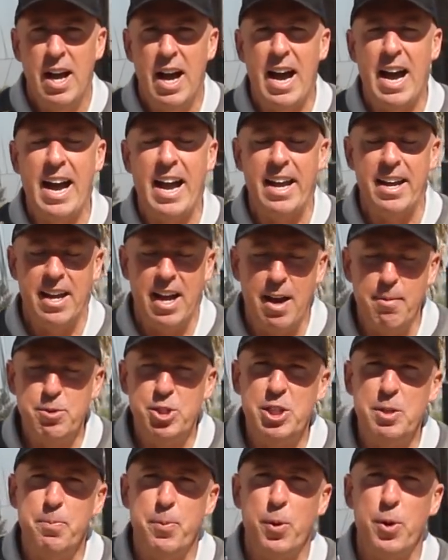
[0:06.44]
Hi, I'm
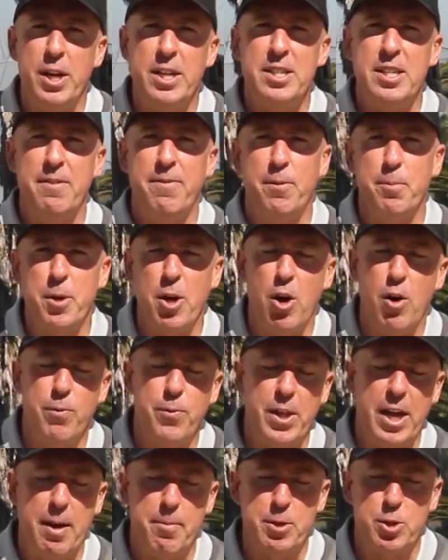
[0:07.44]
Parente from
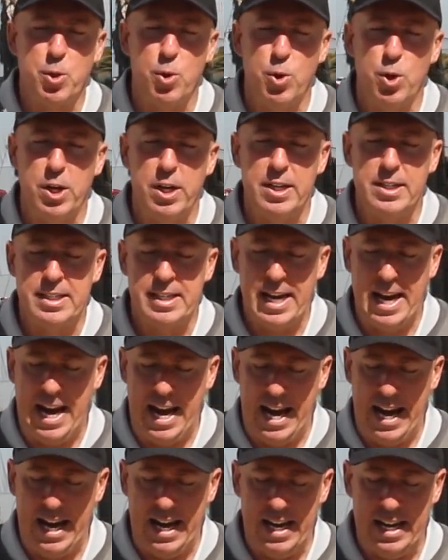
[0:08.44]
Golf Laboratories,
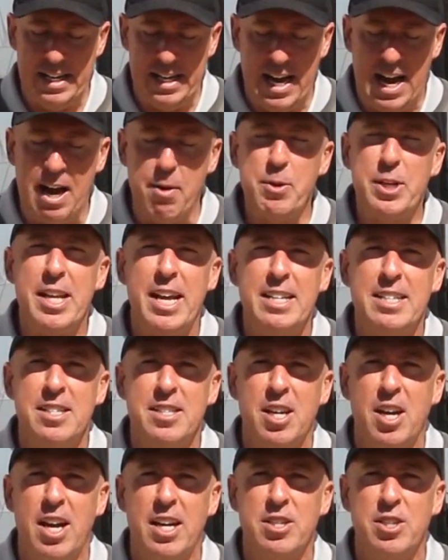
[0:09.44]
and I would like to
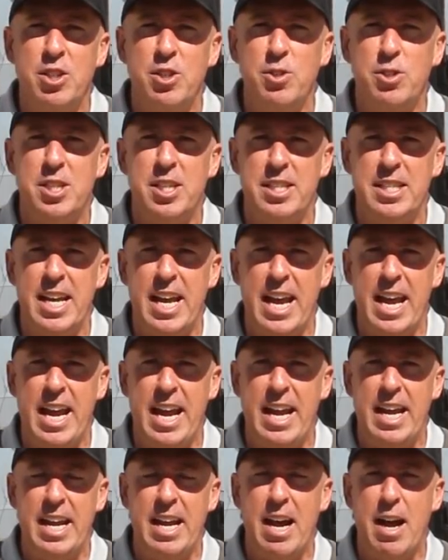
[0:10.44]
talk to you
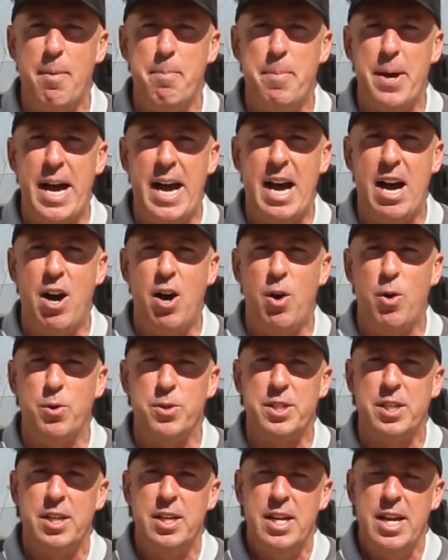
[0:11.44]
today
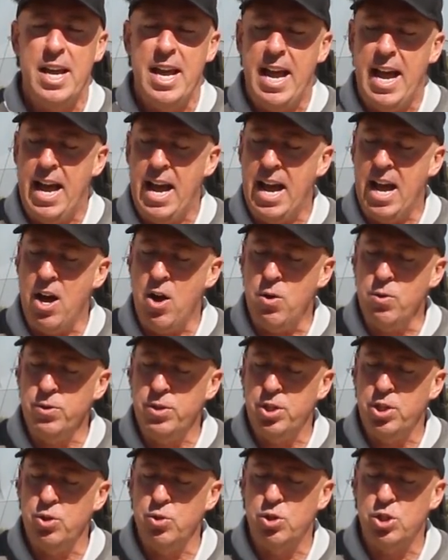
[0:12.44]
about how
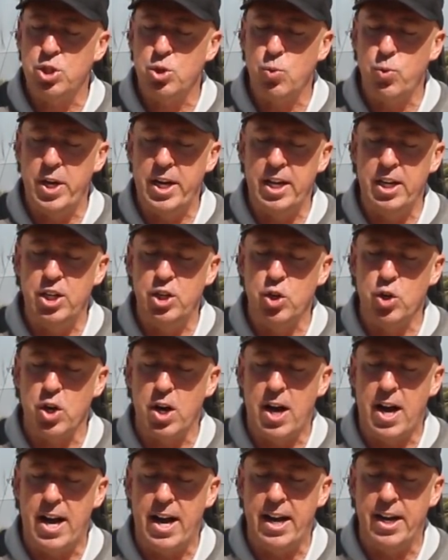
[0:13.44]
to swing your
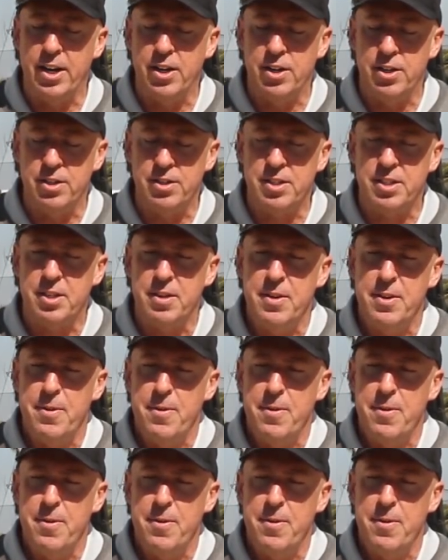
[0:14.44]
irons.